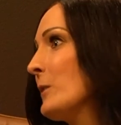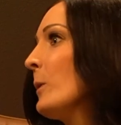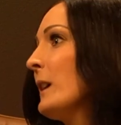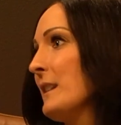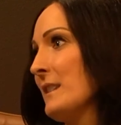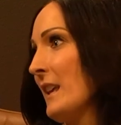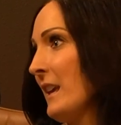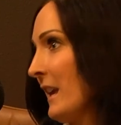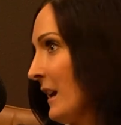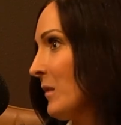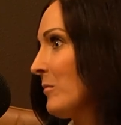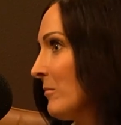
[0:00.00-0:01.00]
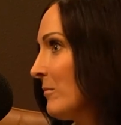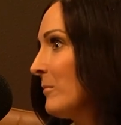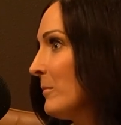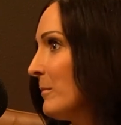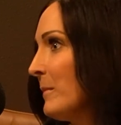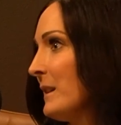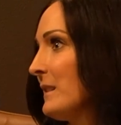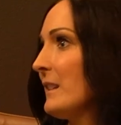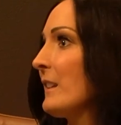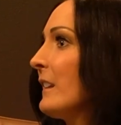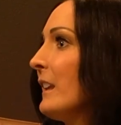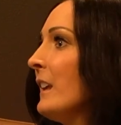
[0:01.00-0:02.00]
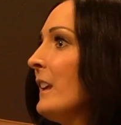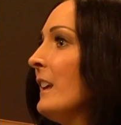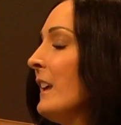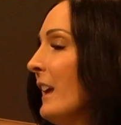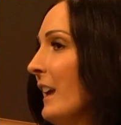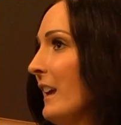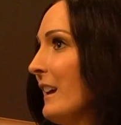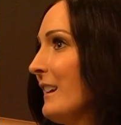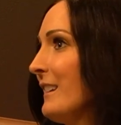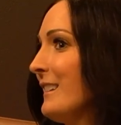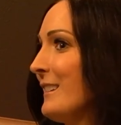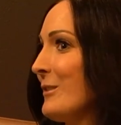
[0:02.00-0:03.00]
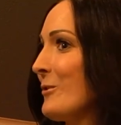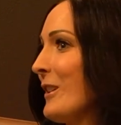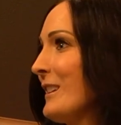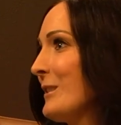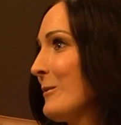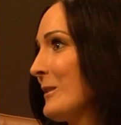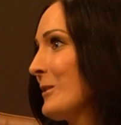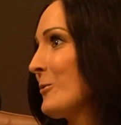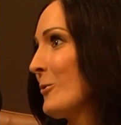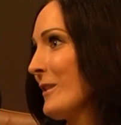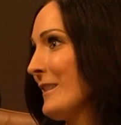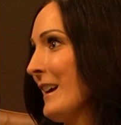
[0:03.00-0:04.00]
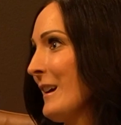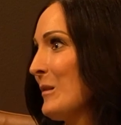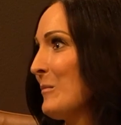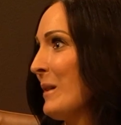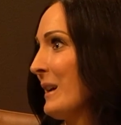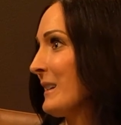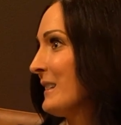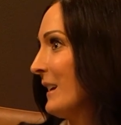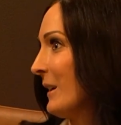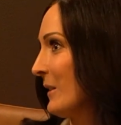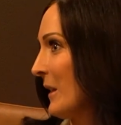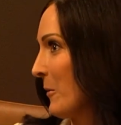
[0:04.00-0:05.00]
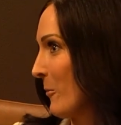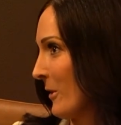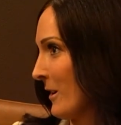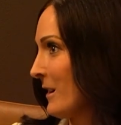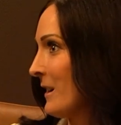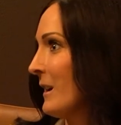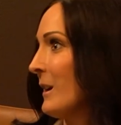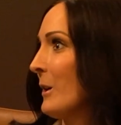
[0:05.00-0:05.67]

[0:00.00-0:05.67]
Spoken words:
quick as they can, basically, and trying to restore that back to how they were.